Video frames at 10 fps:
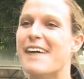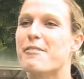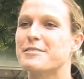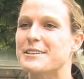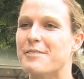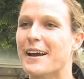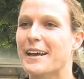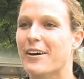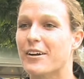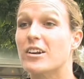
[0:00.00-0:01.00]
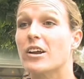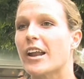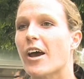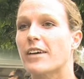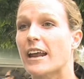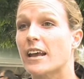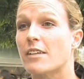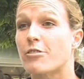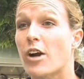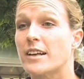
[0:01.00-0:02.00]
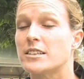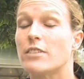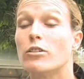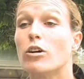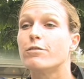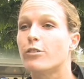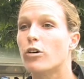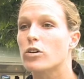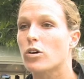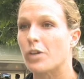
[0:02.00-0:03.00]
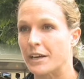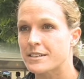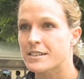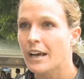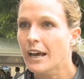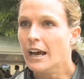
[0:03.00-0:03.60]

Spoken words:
I'm obviously working on getting the variety of four corners,